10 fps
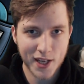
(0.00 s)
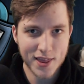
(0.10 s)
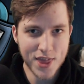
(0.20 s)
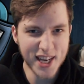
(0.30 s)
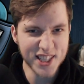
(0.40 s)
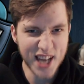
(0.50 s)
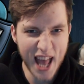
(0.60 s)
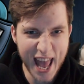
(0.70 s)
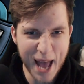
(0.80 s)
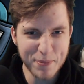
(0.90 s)
That is
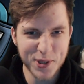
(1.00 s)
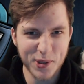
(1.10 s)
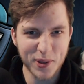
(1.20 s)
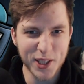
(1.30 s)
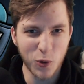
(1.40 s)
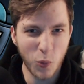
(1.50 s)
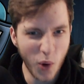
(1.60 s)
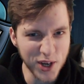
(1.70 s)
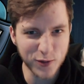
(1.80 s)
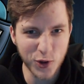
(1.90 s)
absolutely a
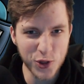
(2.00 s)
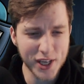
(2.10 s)
wonderful thing.